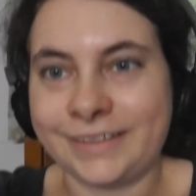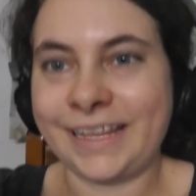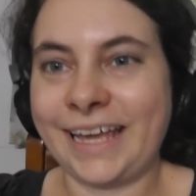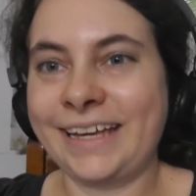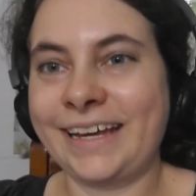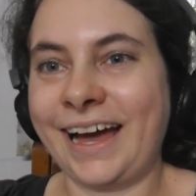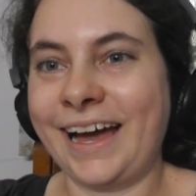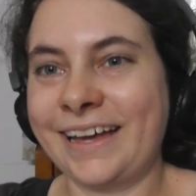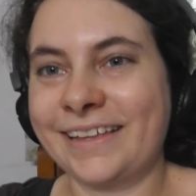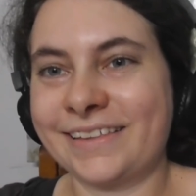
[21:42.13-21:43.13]
Hey
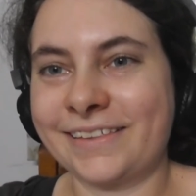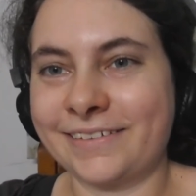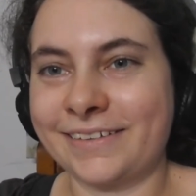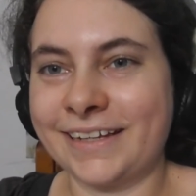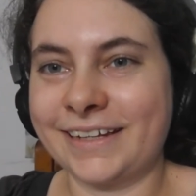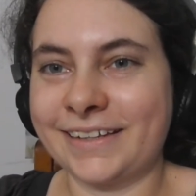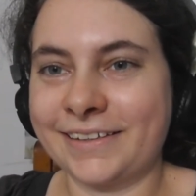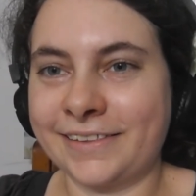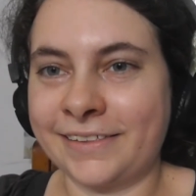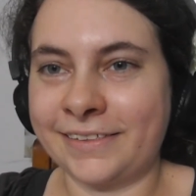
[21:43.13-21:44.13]
guys, so it
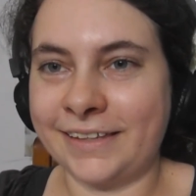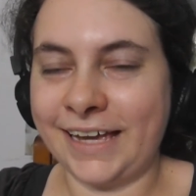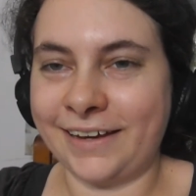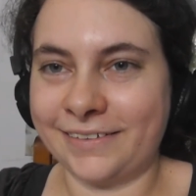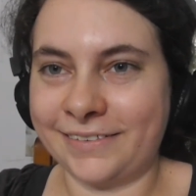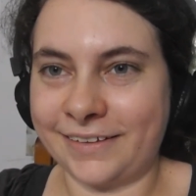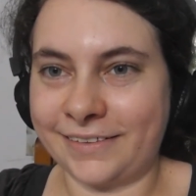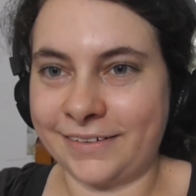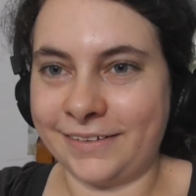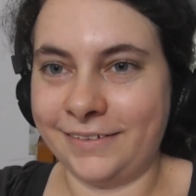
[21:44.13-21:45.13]
is now
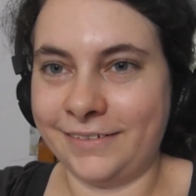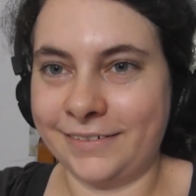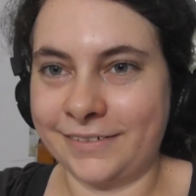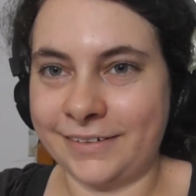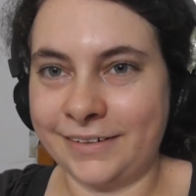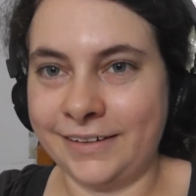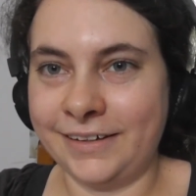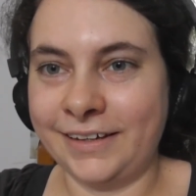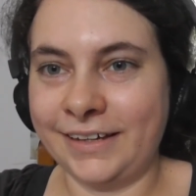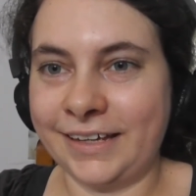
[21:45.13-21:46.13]
6 o'clock.
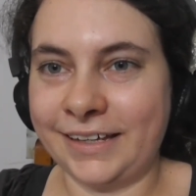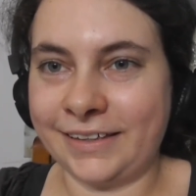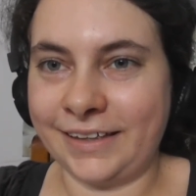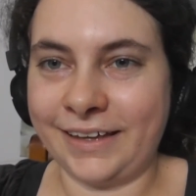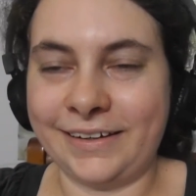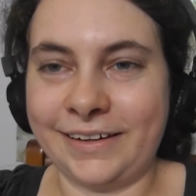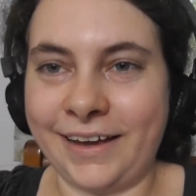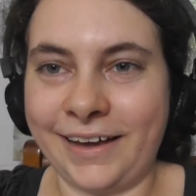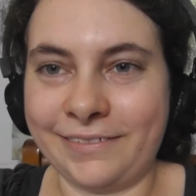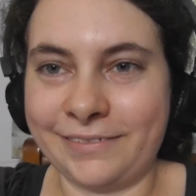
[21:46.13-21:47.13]
And
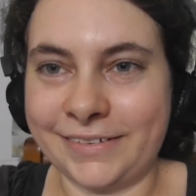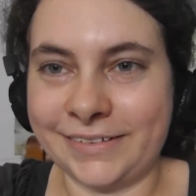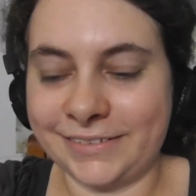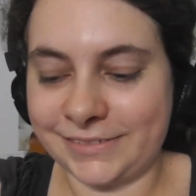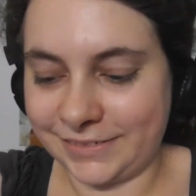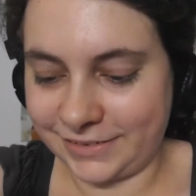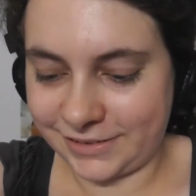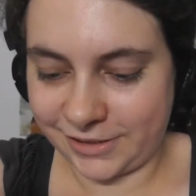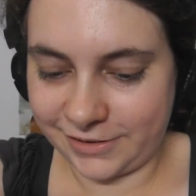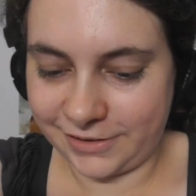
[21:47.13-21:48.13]
I will
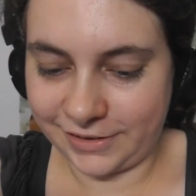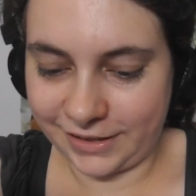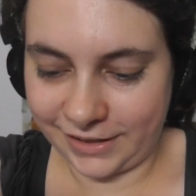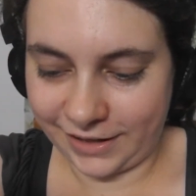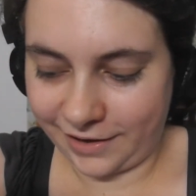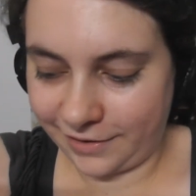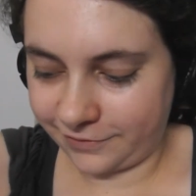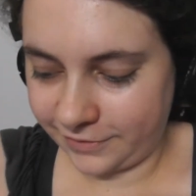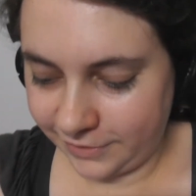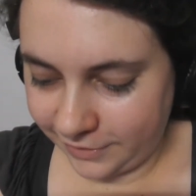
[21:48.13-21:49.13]
show you that
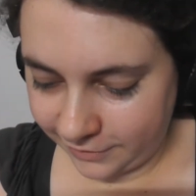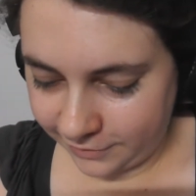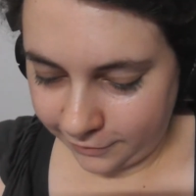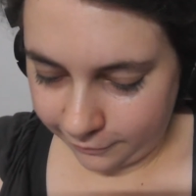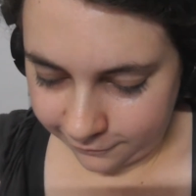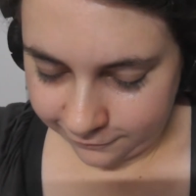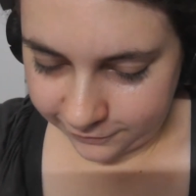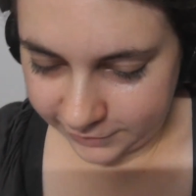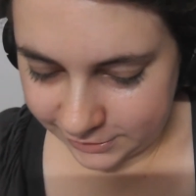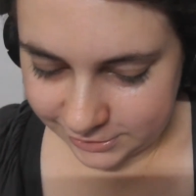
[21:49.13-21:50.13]
I've
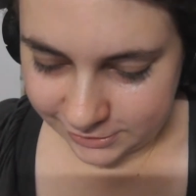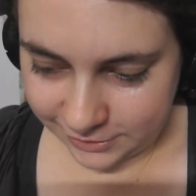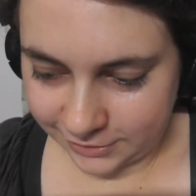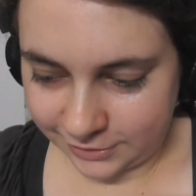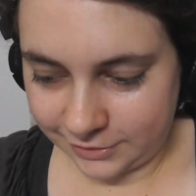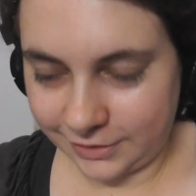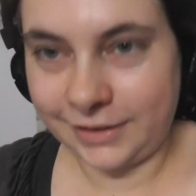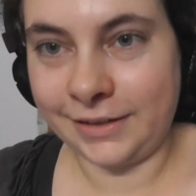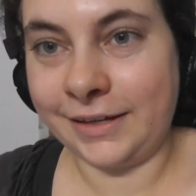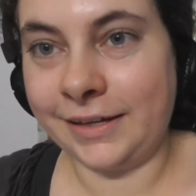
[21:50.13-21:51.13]
finished
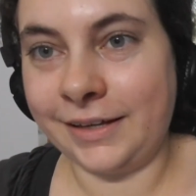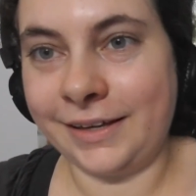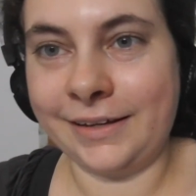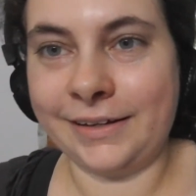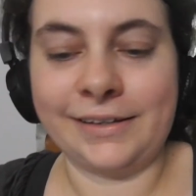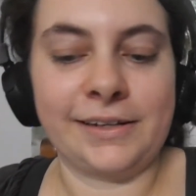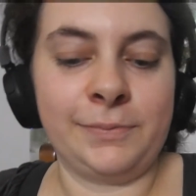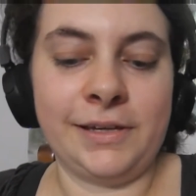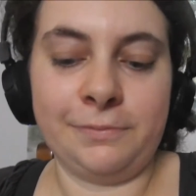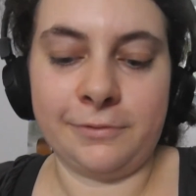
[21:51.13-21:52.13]
inking the
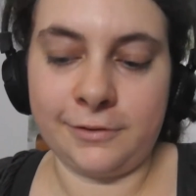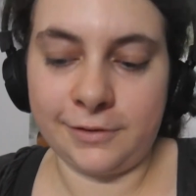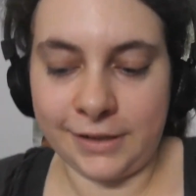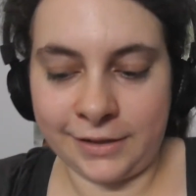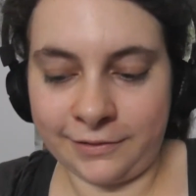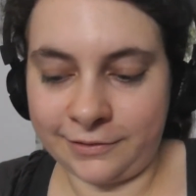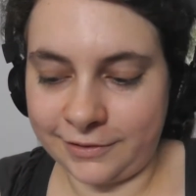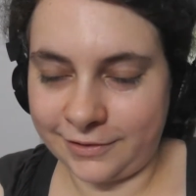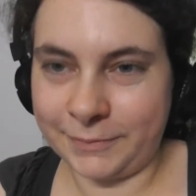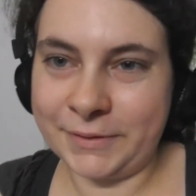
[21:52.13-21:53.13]
people and I've
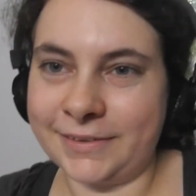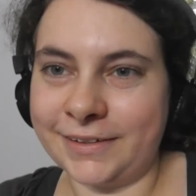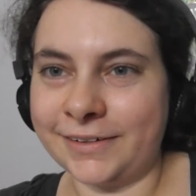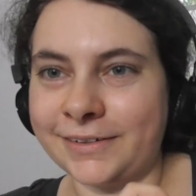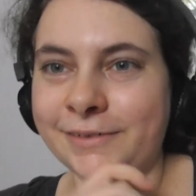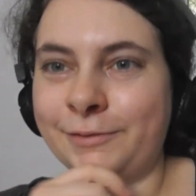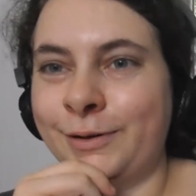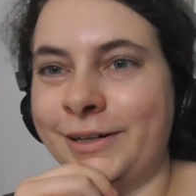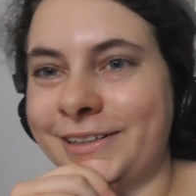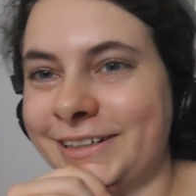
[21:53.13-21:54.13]
got to start on the
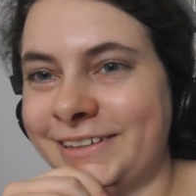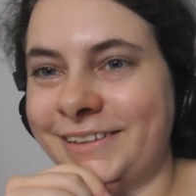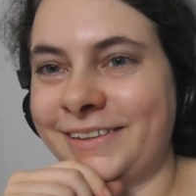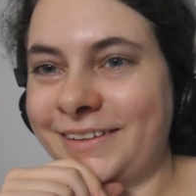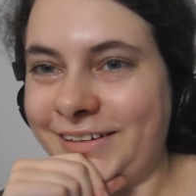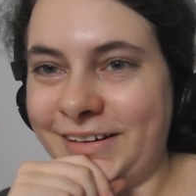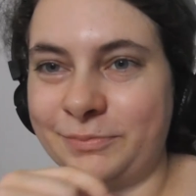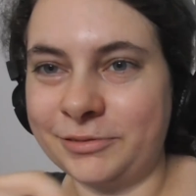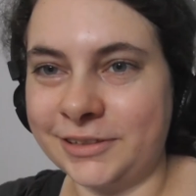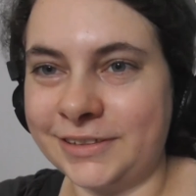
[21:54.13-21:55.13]
words, so
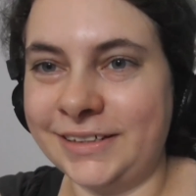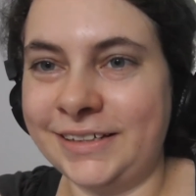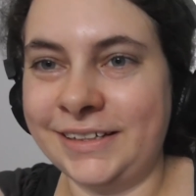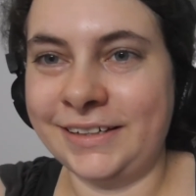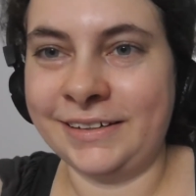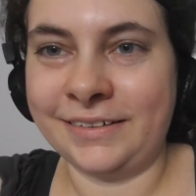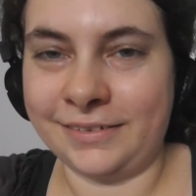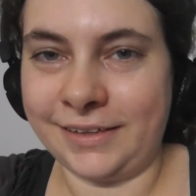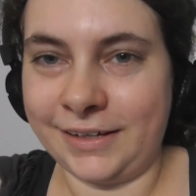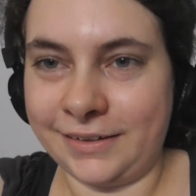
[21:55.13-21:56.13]
I'm pretty
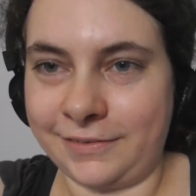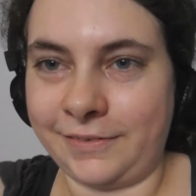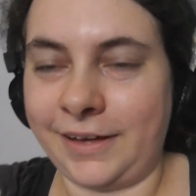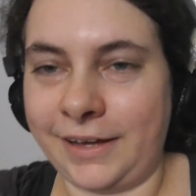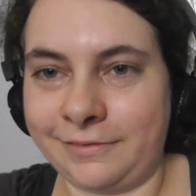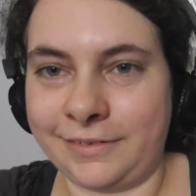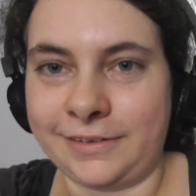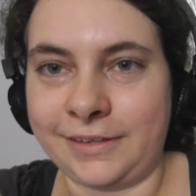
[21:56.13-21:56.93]
satisfied with